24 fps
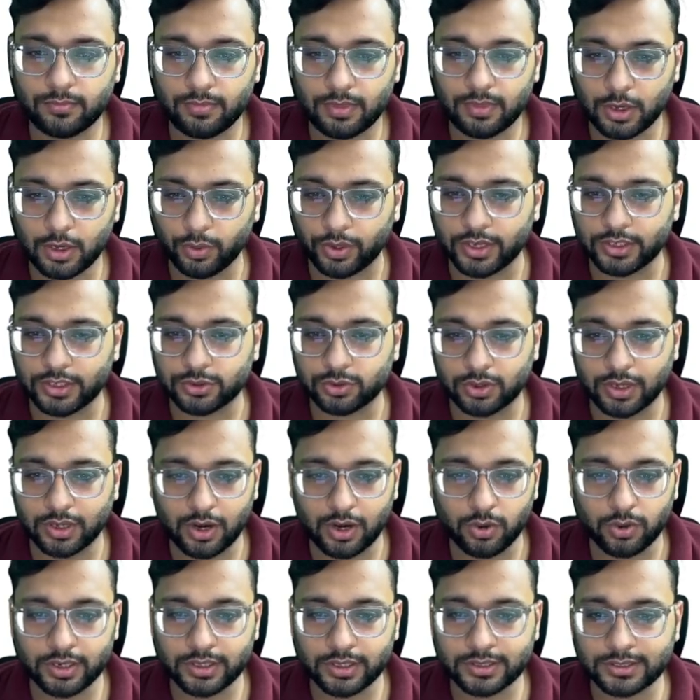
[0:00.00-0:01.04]
Okay, so
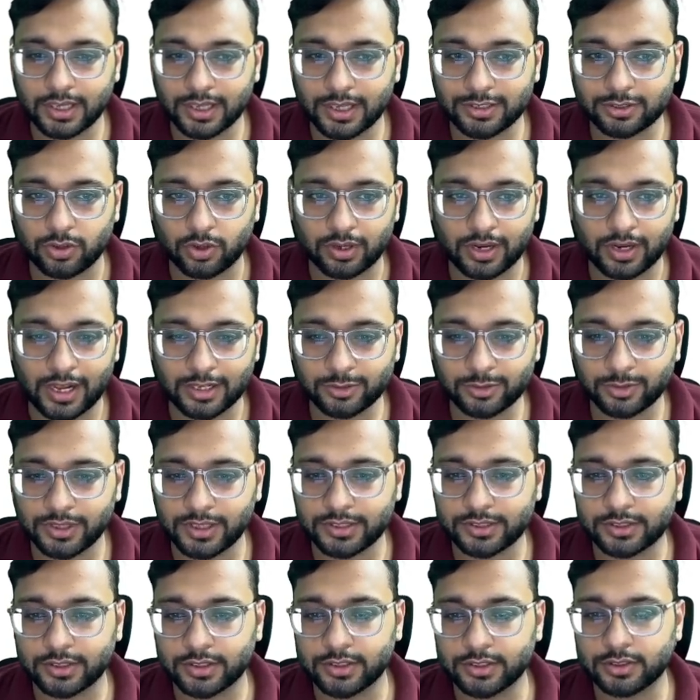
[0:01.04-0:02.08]
now it says
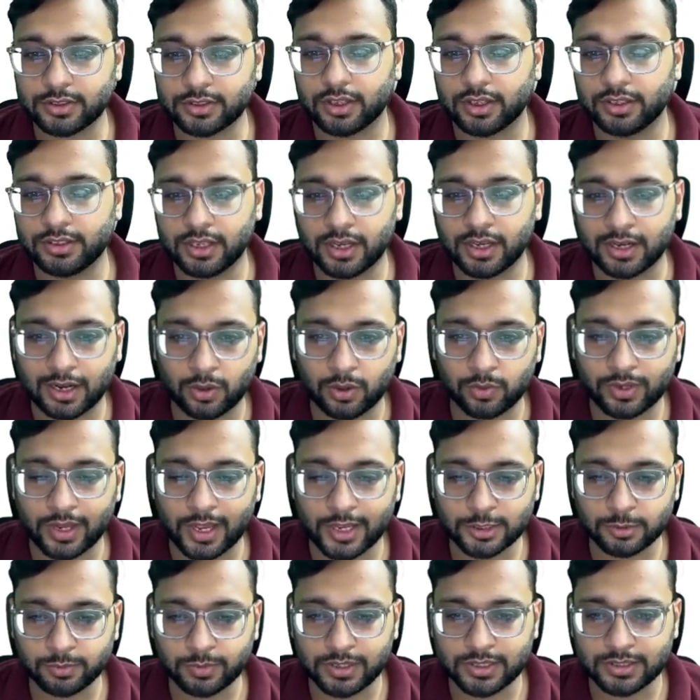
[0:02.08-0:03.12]
congratulations, the account
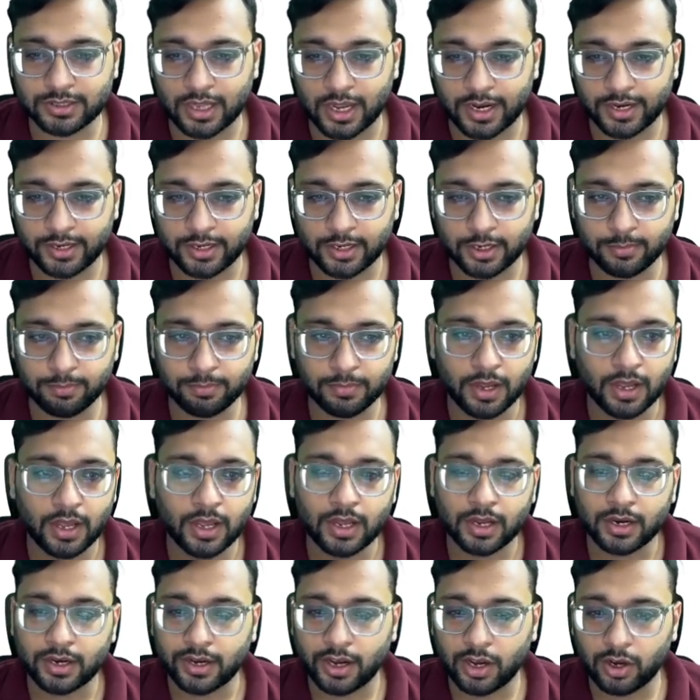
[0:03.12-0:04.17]
has been signed up.
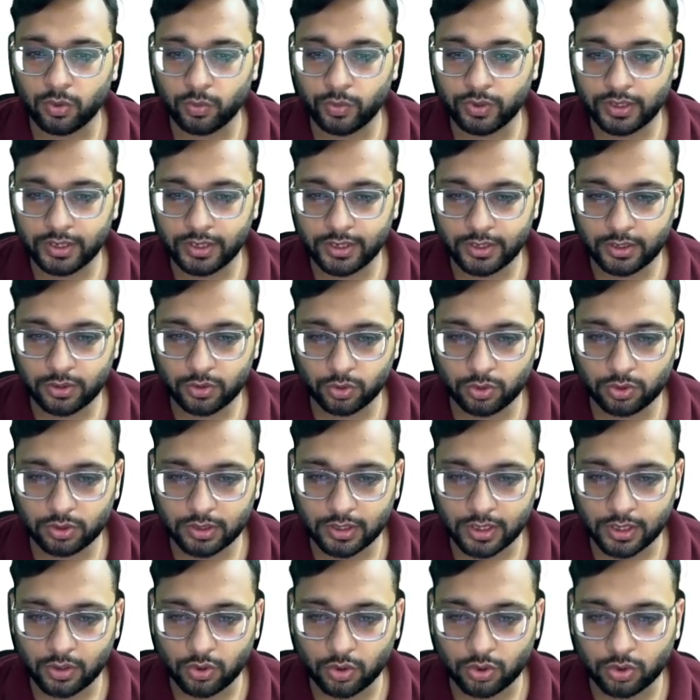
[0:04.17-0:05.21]
Now we need to
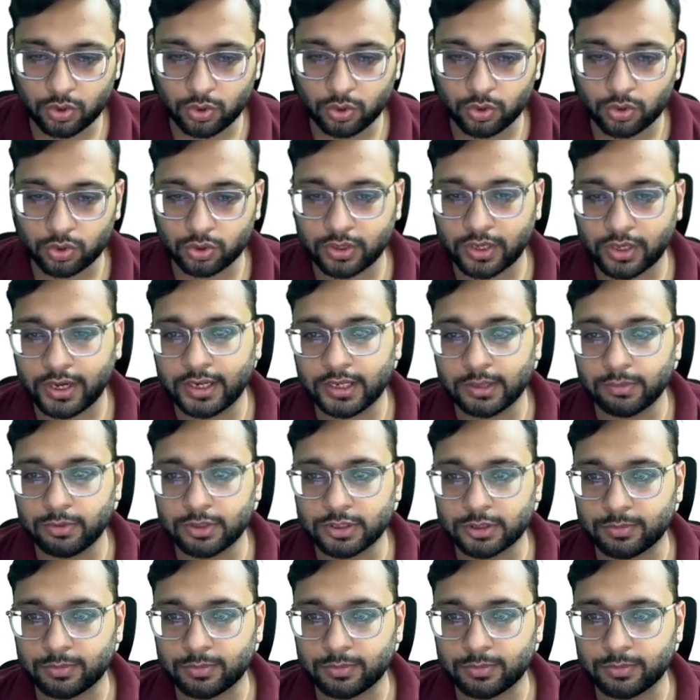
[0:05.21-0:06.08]
click on go to the AWS